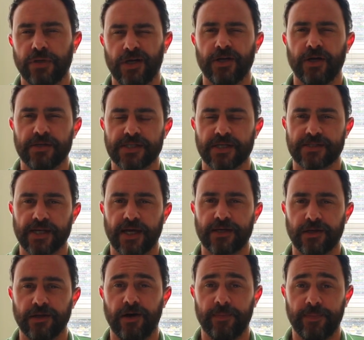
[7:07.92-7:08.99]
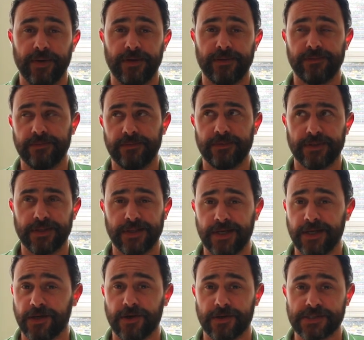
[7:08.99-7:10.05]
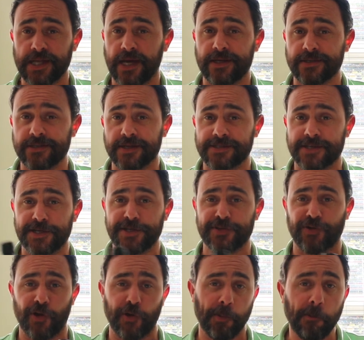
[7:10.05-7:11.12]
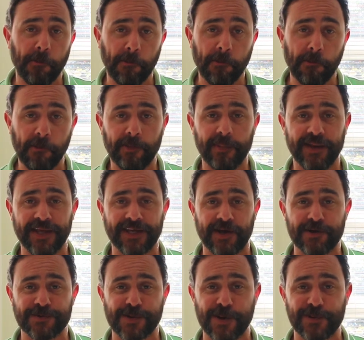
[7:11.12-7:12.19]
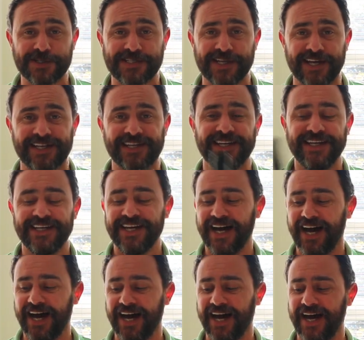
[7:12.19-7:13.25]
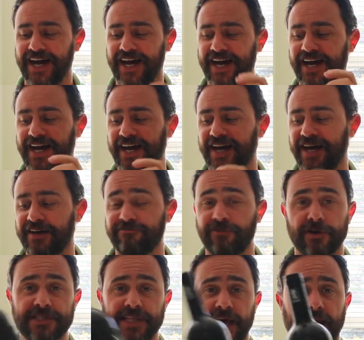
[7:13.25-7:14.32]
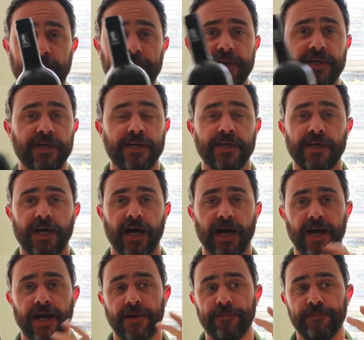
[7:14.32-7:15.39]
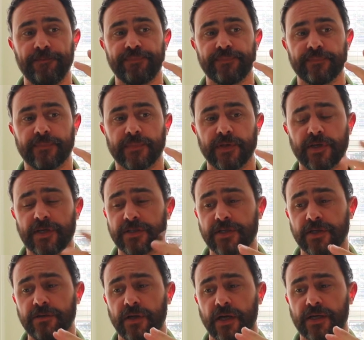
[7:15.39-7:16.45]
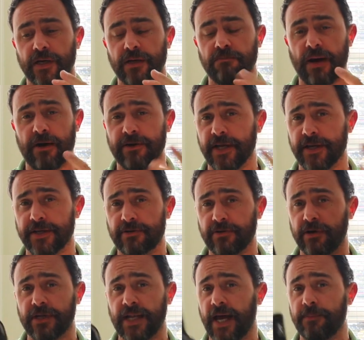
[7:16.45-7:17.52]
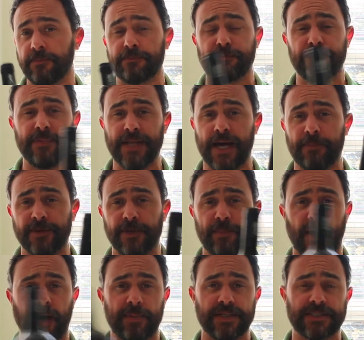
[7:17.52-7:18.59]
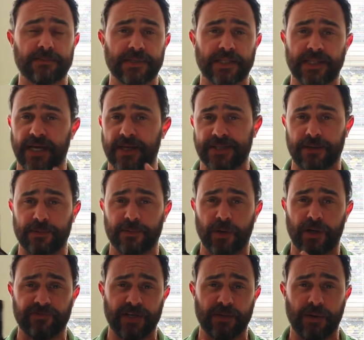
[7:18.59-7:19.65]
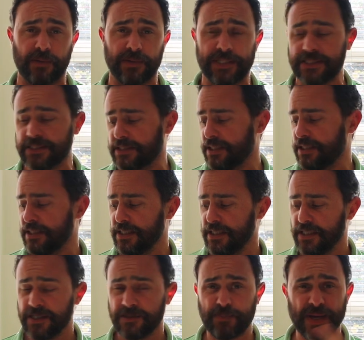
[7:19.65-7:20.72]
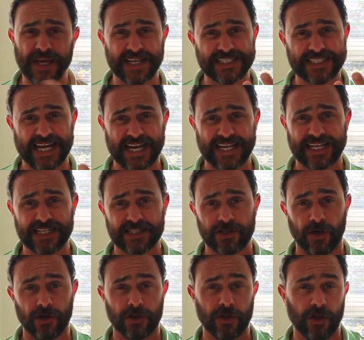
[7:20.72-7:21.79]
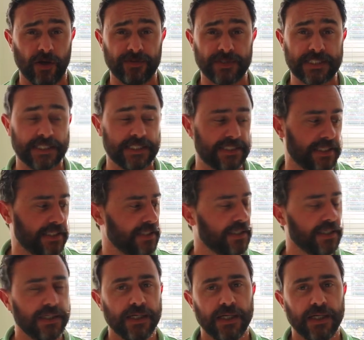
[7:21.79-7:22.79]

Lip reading: I know I say steak a lot, but they eat a lot of steak in Tuscany, so it goes well with steak. Roast lamb. You could do like a marinated grilled lamb on the barbie, something like that. That would work really well with this. It's big, it's tannic, it's got a lot of acidity.